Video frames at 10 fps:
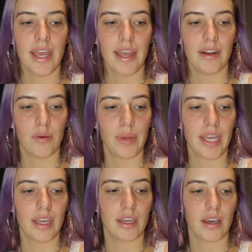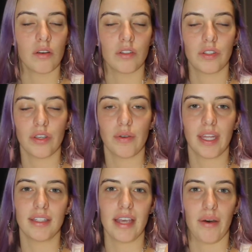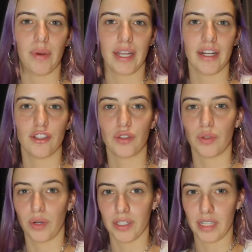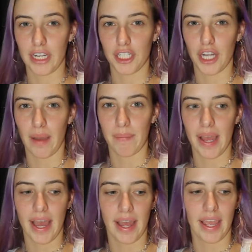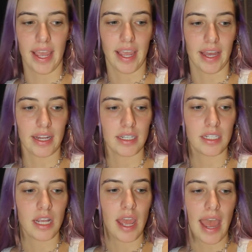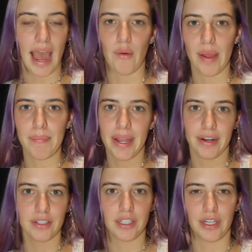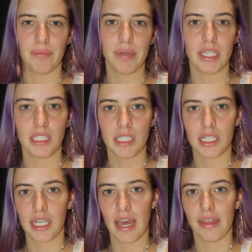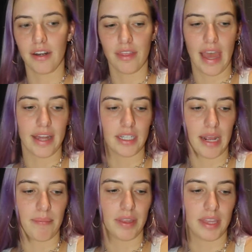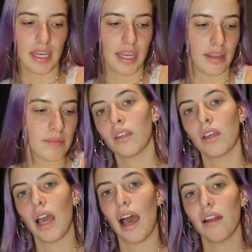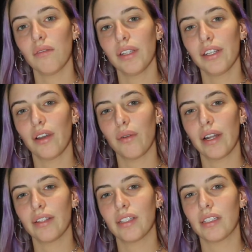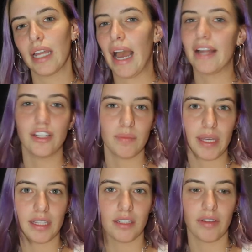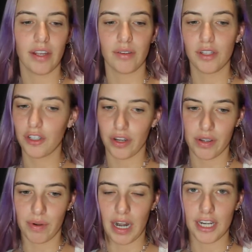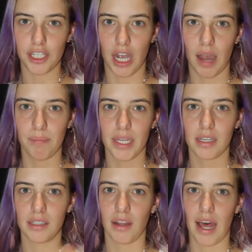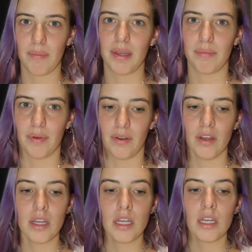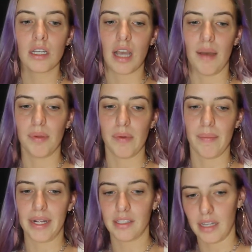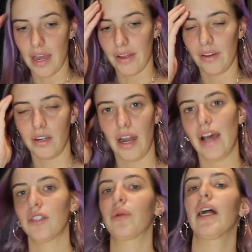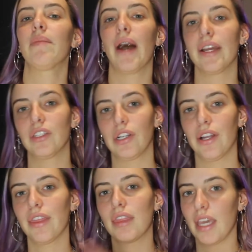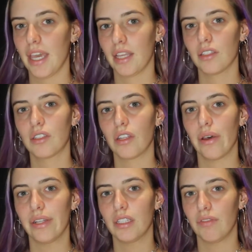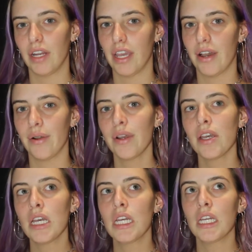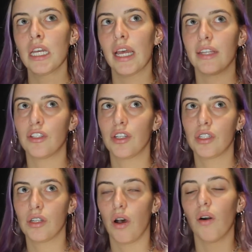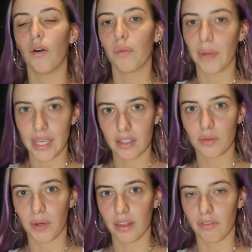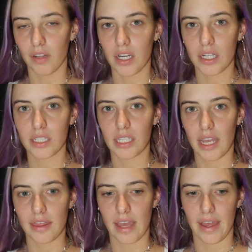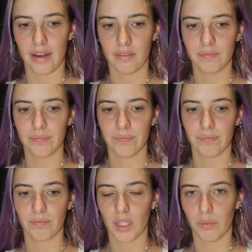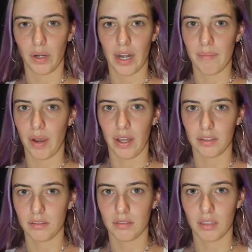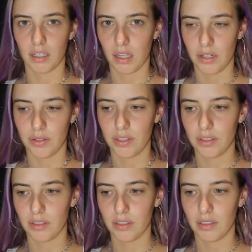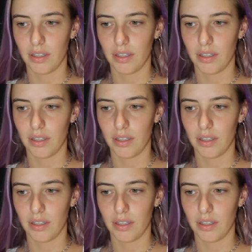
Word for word: in a week so you can tell what kind of stores I shop at and how I pair certain pieces together, that type of thing. I don't really know what else to say. I just made this video to show you where I shop because a lot of people compliment my style or ask where I buy certain things. So this video is just a whole week's worth of looks and then where I bought the clothes